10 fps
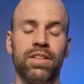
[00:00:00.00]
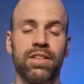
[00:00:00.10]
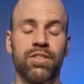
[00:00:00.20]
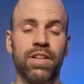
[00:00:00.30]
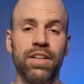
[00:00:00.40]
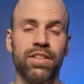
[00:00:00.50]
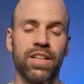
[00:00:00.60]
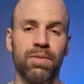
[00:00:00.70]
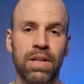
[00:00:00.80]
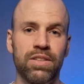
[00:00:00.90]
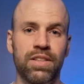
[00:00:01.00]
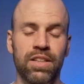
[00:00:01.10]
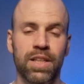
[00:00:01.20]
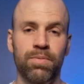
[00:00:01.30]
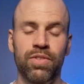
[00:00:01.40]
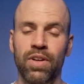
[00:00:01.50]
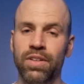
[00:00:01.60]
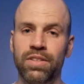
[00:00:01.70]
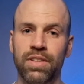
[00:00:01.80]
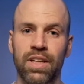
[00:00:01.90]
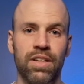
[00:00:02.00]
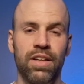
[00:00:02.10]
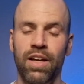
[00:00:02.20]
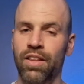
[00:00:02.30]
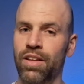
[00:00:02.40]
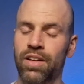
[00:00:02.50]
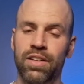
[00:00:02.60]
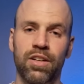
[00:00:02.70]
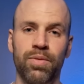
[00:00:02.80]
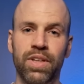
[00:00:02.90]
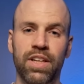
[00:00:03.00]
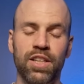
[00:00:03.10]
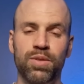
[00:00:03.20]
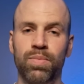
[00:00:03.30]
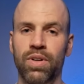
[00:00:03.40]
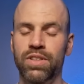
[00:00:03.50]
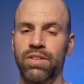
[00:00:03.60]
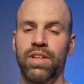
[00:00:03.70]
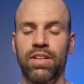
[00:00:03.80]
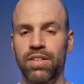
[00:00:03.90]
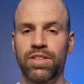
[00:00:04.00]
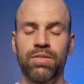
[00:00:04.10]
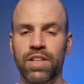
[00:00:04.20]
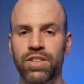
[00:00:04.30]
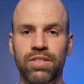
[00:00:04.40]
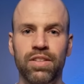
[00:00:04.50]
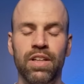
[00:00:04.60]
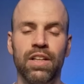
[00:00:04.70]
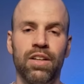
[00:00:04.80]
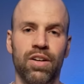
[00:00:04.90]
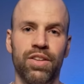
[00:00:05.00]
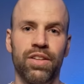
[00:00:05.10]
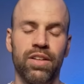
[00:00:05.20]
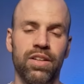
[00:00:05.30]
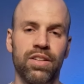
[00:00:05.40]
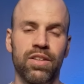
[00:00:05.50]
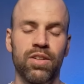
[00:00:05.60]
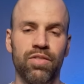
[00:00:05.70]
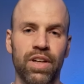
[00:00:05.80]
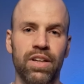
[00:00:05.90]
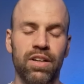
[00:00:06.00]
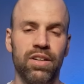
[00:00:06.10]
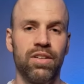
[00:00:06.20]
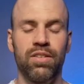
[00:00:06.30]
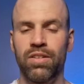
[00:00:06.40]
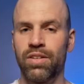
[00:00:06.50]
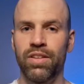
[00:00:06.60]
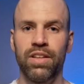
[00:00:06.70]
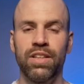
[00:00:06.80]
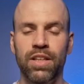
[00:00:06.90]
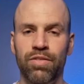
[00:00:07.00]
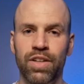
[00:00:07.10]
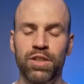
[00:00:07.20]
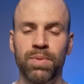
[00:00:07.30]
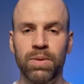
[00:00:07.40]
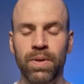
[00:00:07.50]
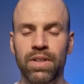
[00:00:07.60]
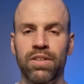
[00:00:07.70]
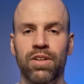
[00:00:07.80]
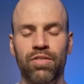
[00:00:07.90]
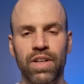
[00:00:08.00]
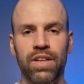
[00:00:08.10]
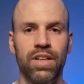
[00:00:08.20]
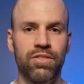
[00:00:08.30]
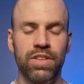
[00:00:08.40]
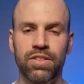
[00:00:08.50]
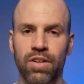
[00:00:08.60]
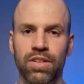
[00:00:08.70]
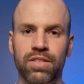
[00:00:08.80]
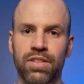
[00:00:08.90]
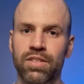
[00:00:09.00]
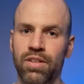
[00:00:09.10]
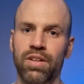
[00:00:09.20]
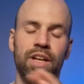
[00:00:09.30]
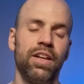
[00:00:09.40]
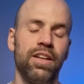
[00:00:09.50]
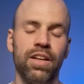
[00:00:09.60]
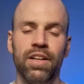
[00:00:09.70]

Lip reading: creating a warehouse task up front, and at other communication points or in other situations on the conveyor or on the interface between conveyor and resources or on any